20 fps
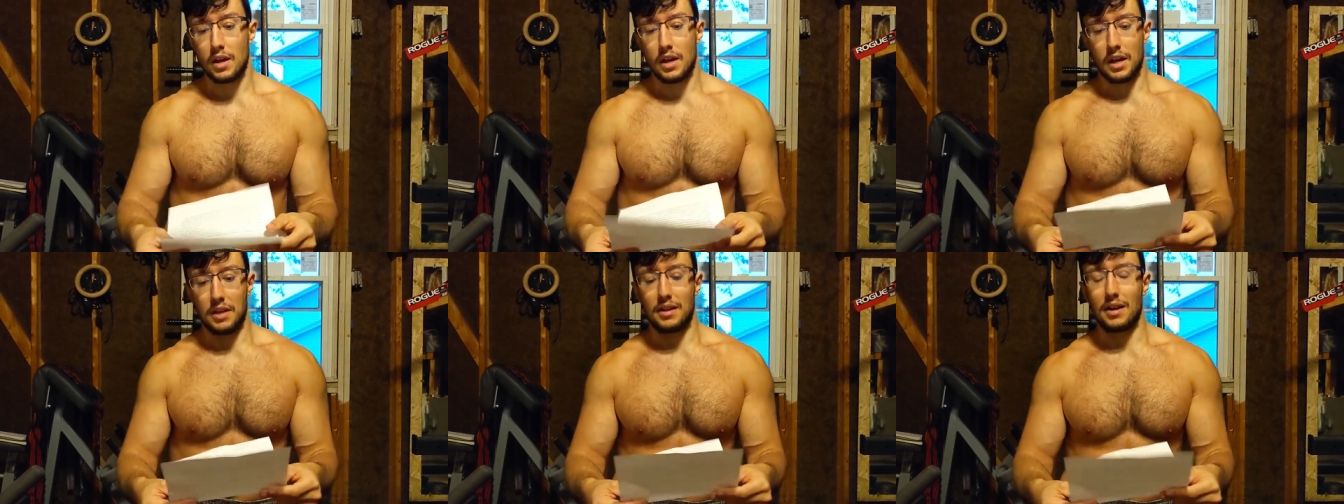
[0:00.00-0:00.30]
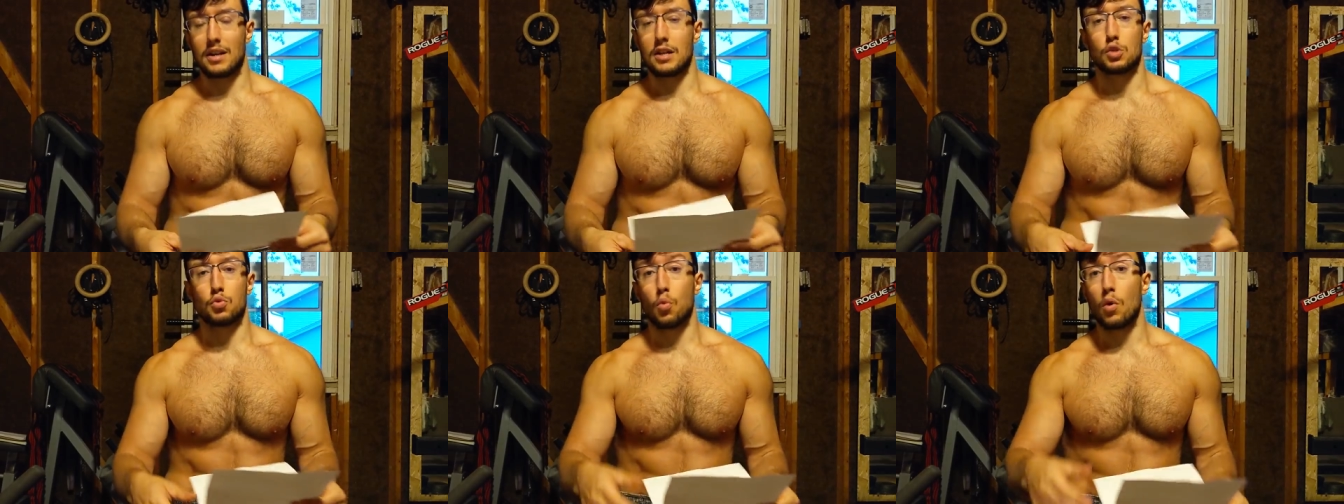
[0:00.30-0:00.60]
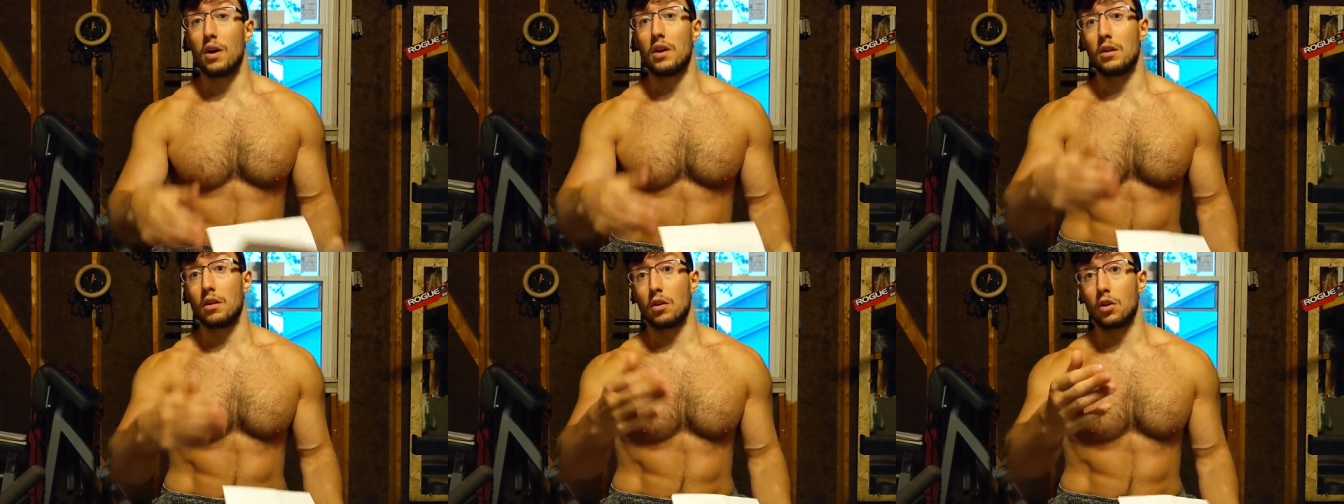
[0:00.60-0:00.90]
And that is
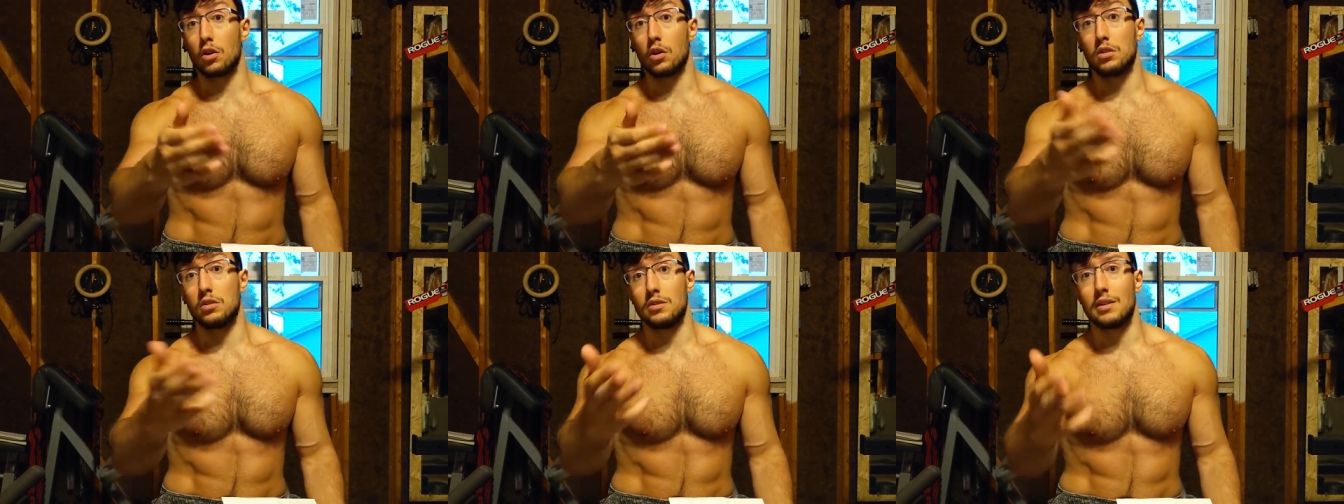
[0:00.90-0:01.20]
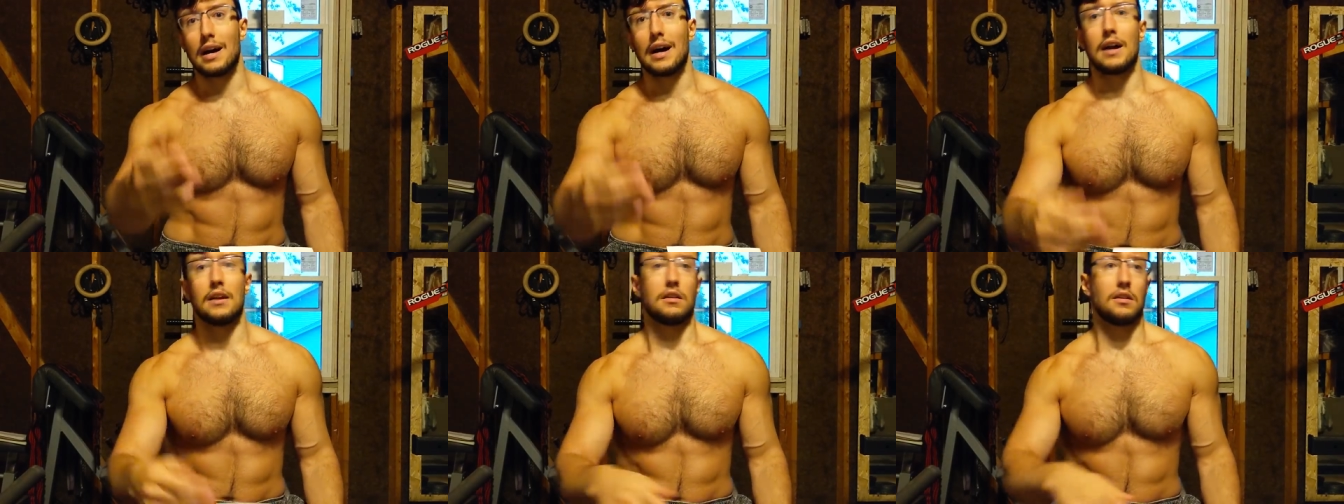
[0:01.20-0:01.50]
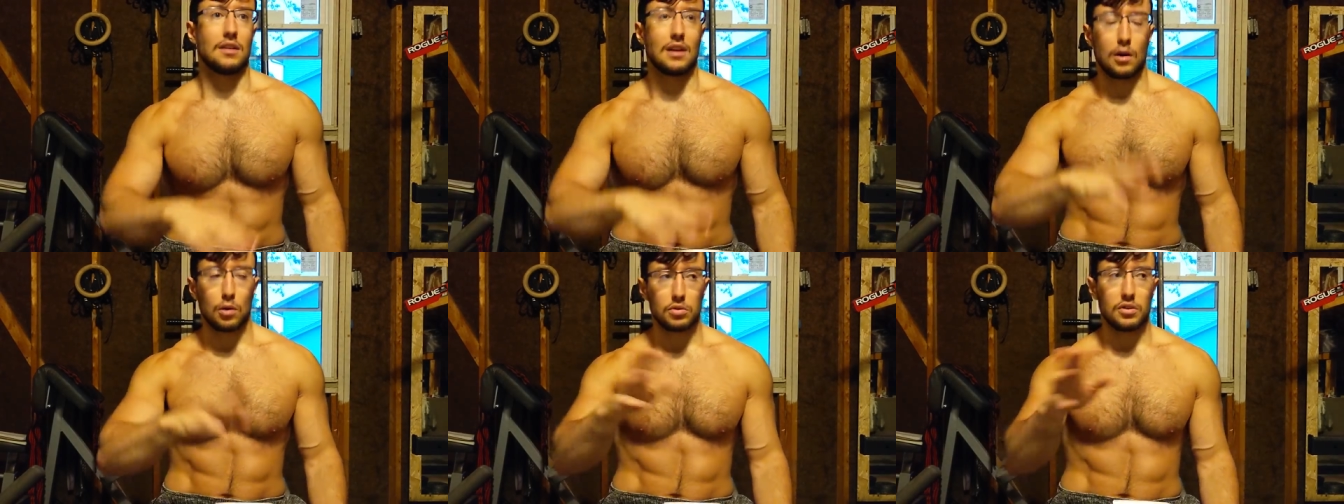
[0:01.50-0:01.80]
when God
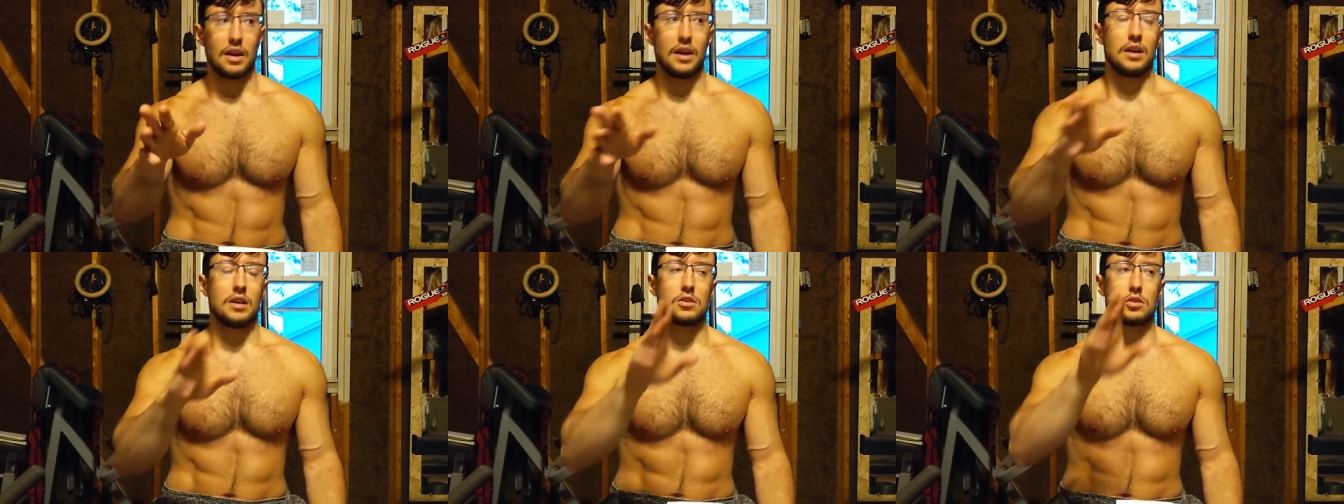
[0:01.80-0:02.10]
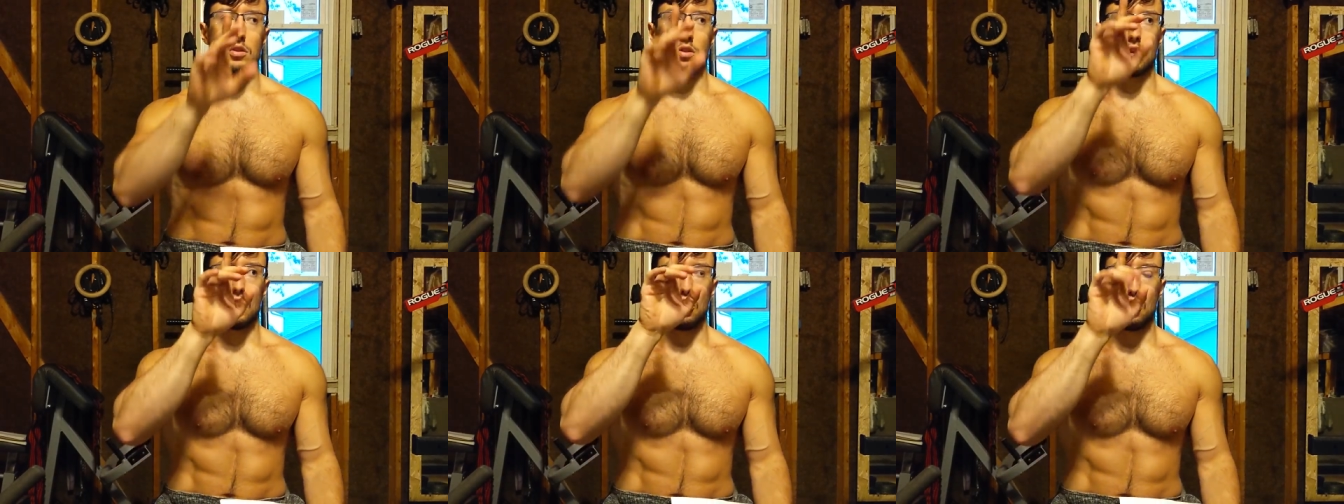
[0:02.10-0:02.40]
died. Nowadays,